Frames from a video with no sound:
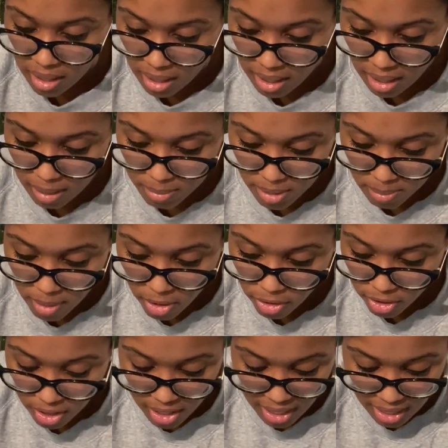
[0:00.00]
Some
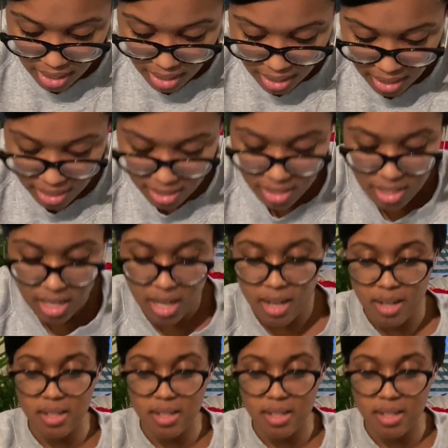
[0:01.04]
other things.